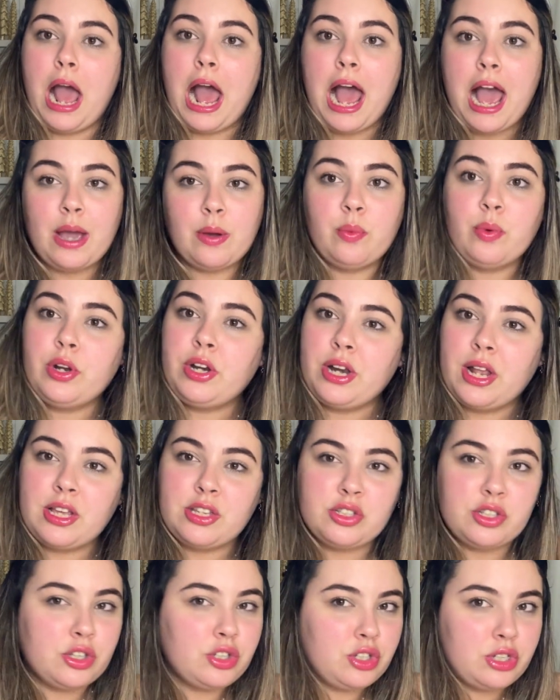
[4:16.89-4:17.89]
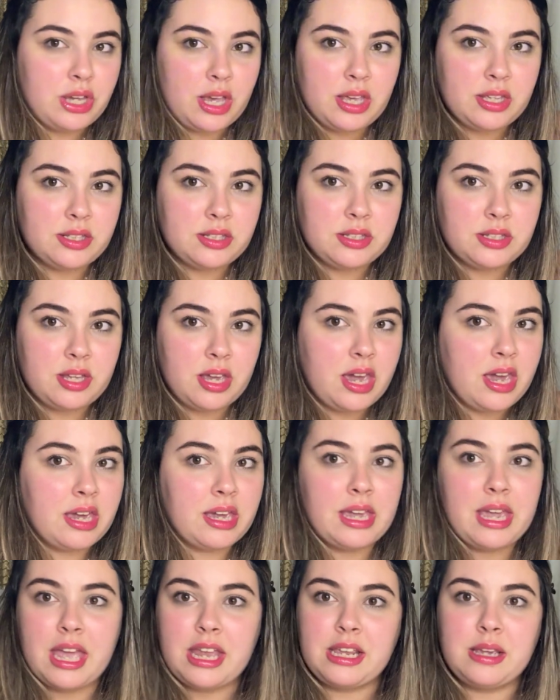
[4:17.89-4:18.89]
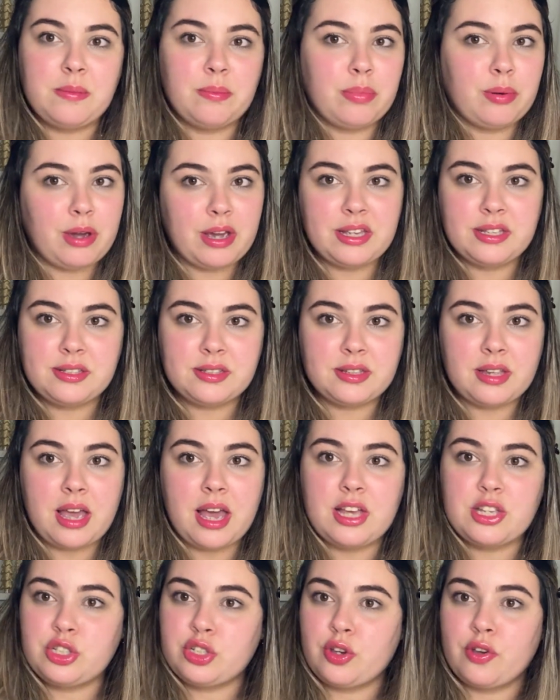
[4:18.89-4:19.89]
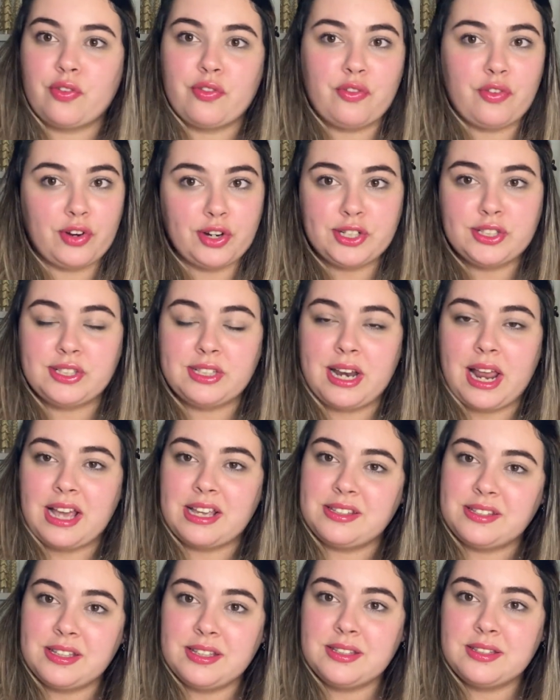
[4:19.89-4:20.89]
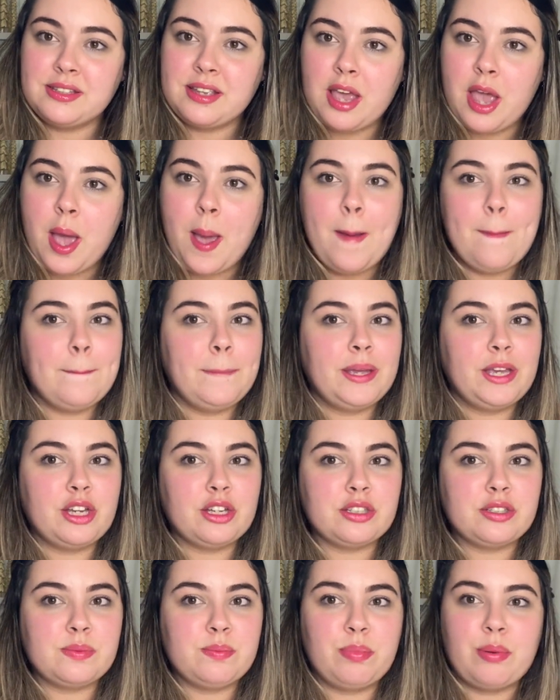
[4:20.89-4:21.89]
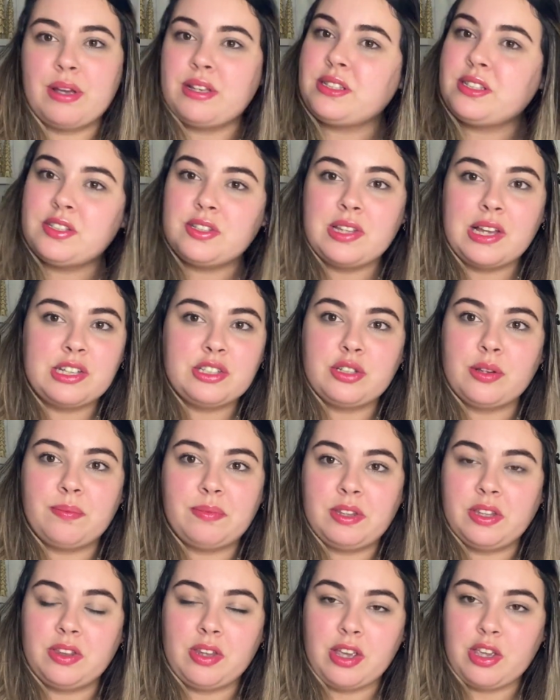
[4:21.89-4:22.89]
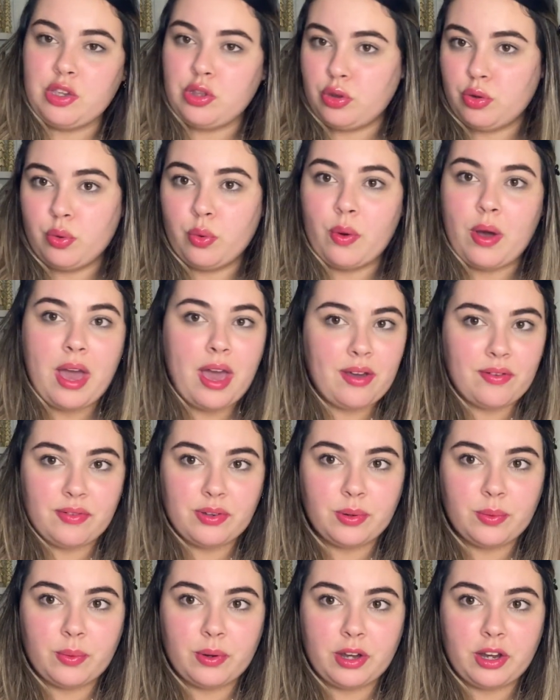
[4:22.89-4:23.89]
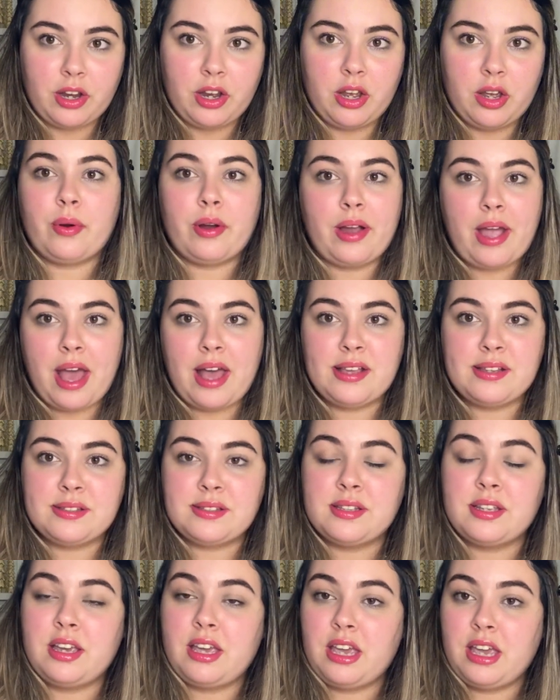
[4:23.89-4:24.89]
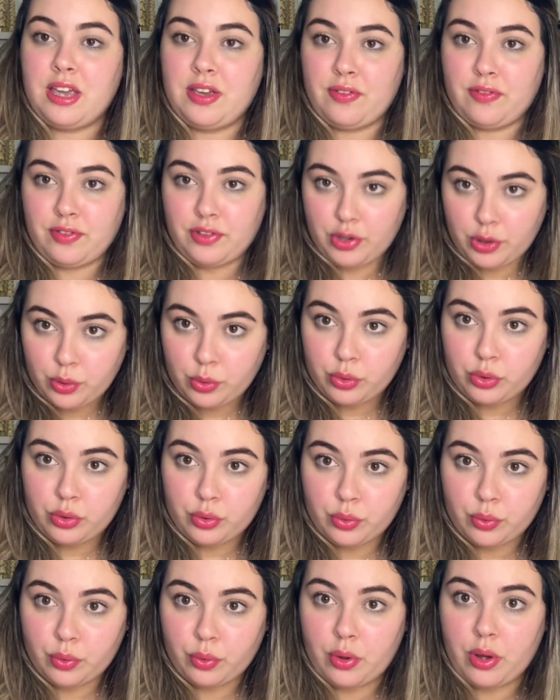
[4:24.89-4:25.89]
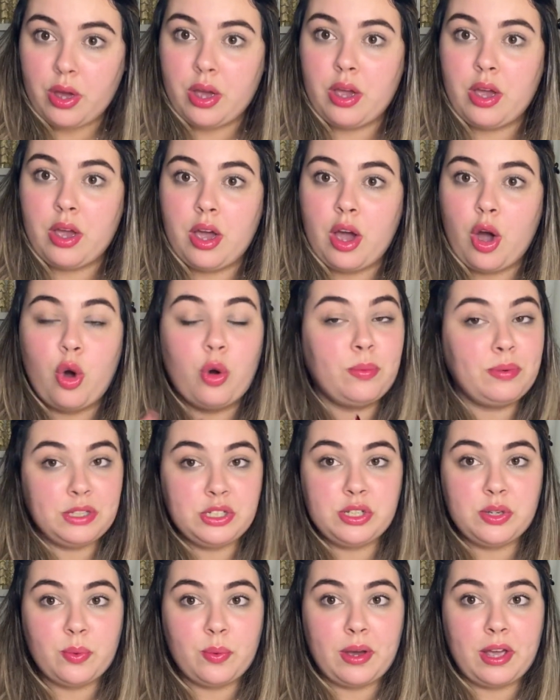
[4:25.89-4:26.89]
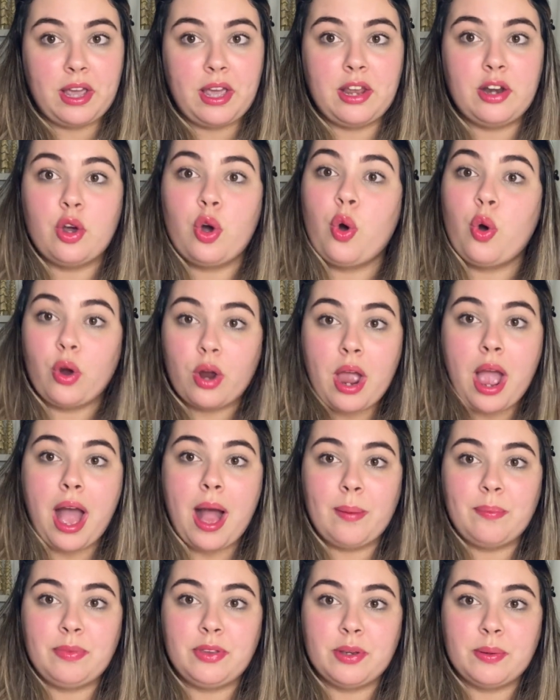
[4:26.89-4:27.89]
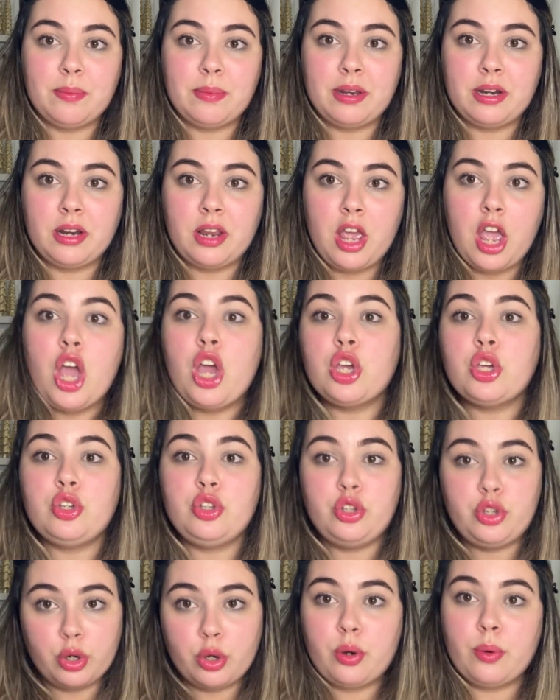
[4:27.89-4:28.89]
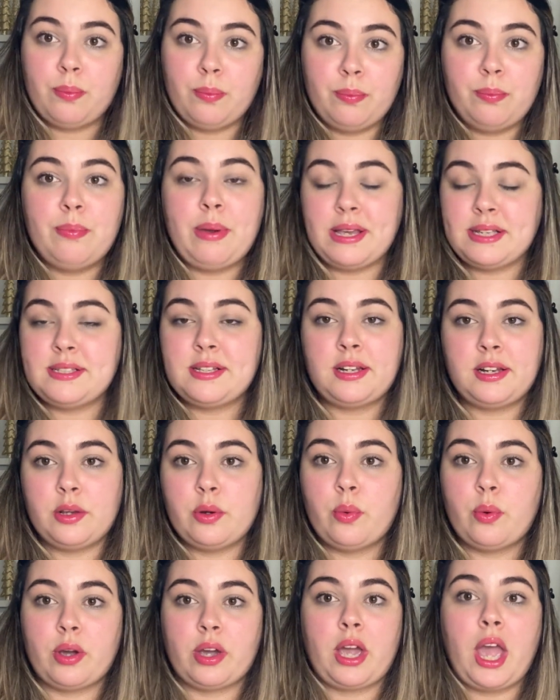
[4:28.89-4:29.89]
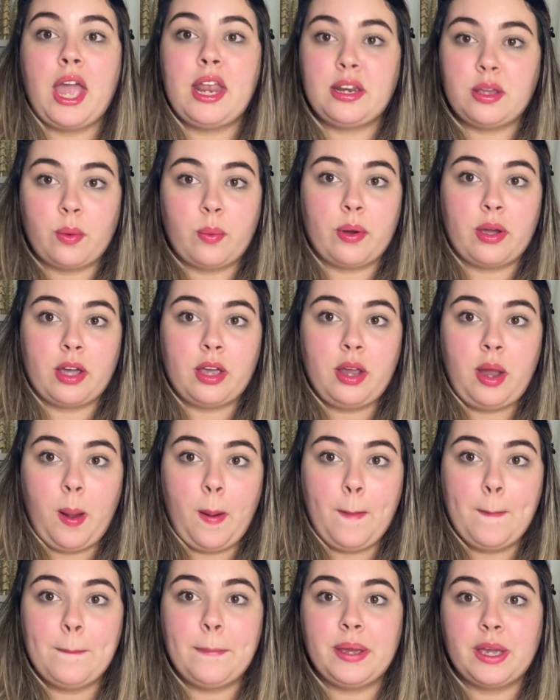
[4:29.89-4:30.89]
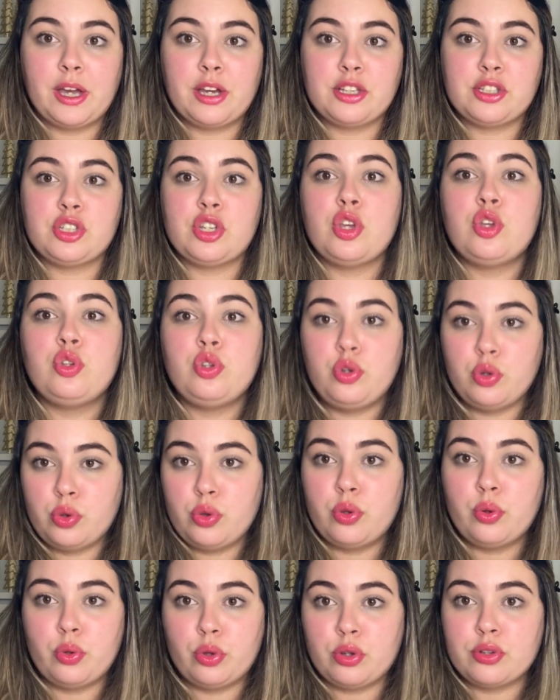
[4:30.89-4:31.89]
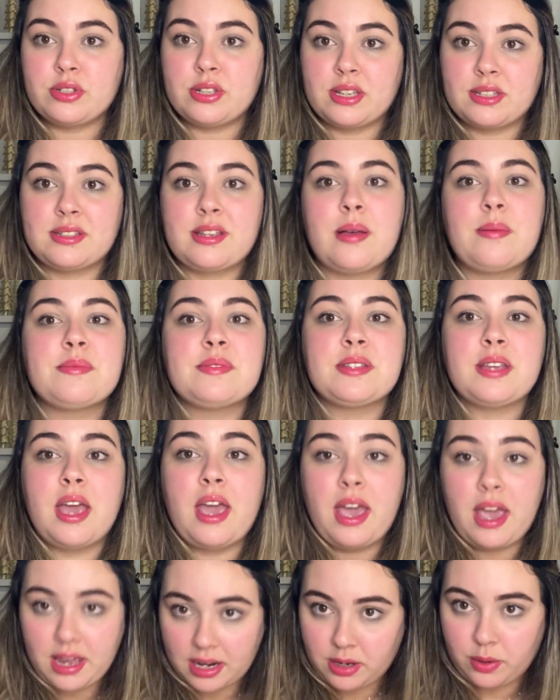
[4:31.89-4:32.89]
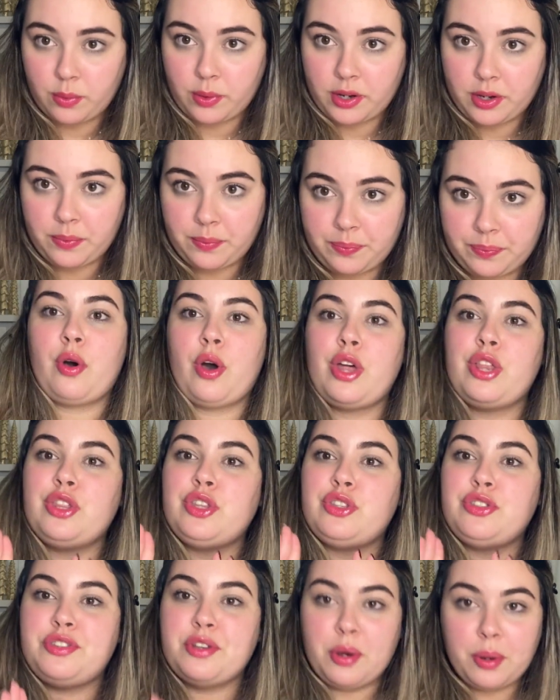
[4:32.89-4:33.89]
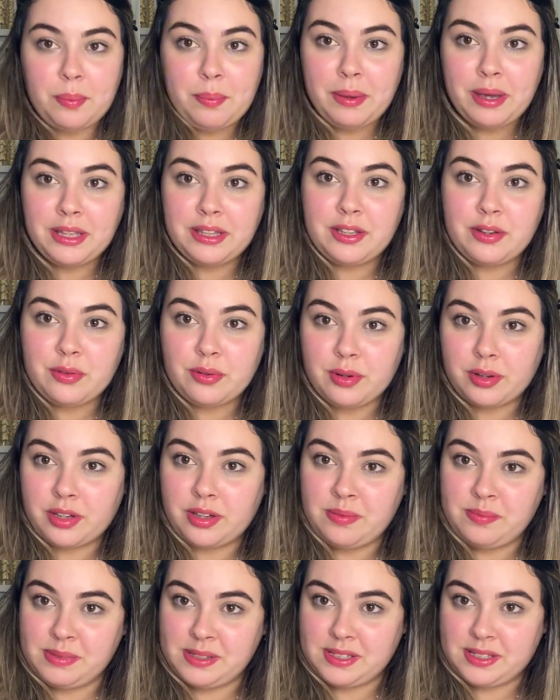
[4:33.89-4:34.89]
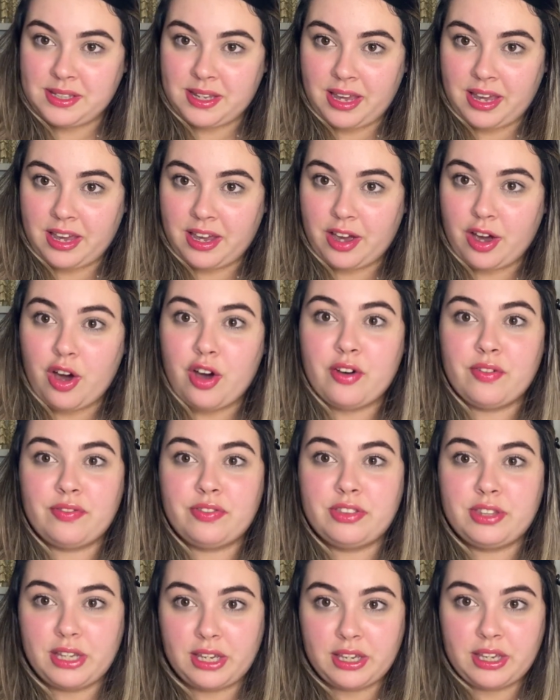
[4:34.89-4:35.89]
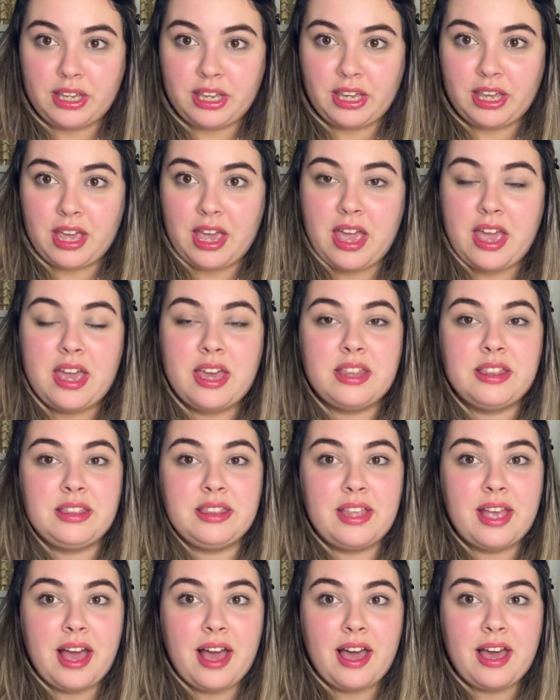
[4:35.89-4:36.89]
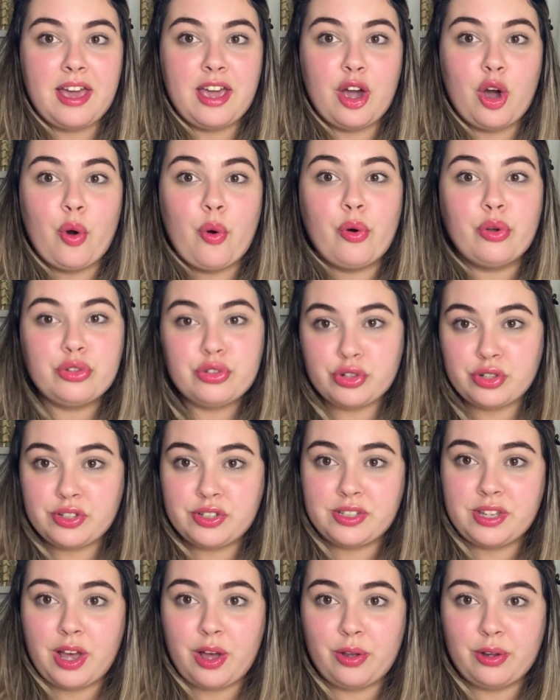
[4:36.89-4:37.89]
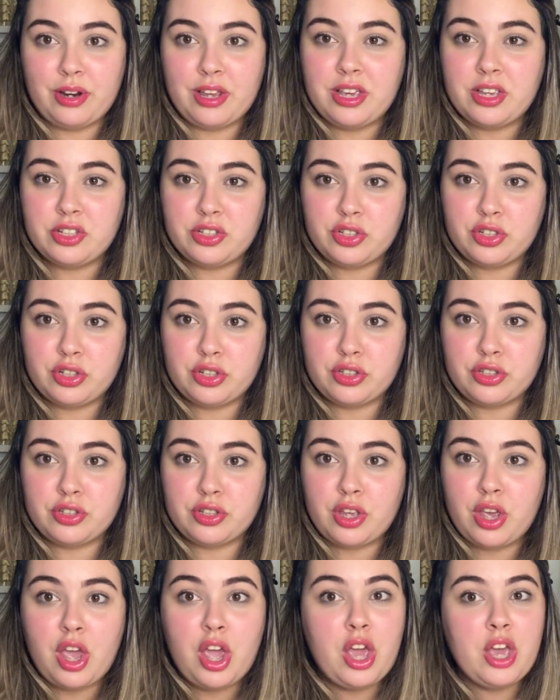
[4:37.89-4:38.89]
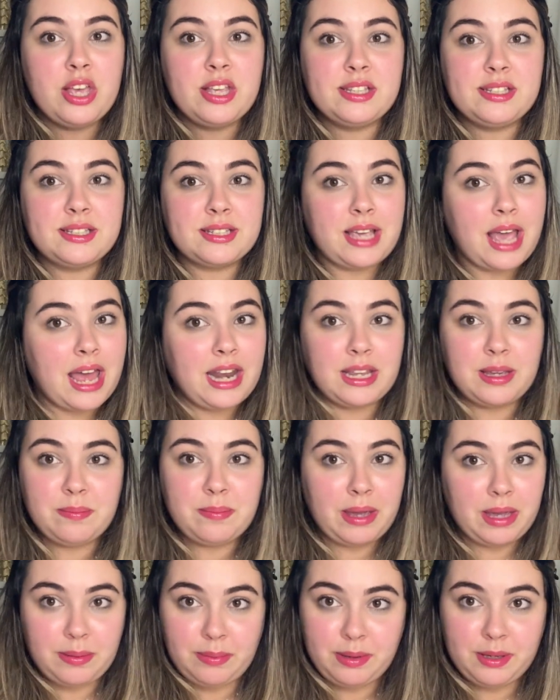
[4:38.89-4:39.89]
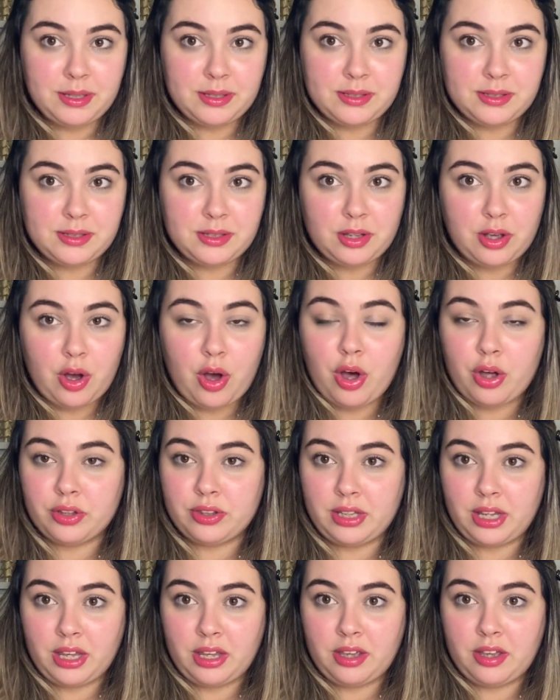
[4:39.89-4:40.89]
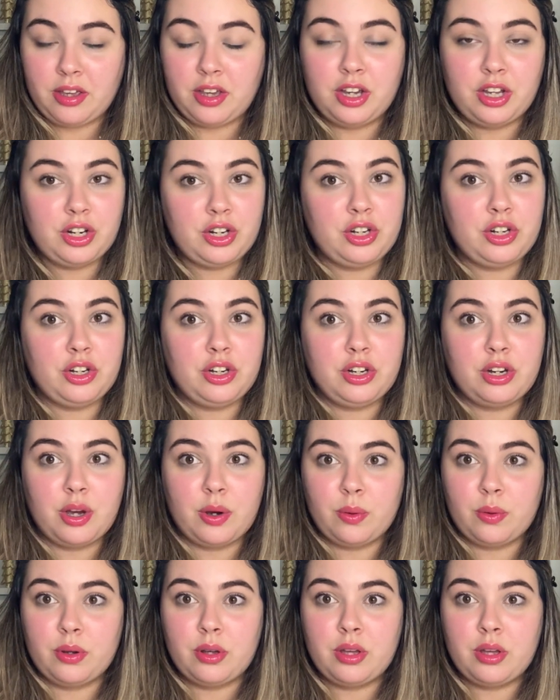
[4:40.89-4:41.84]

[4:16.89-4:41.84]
I would not suggest getting breast as your first license, because breast is not something that you do everywhere. Whereas if you do O B G Y N or abdomen, you could basically work anywhere, because you do those exams anywhere. Well, don't make the rookie mistake of thinking that ultrasound is just scanning babies all day. No,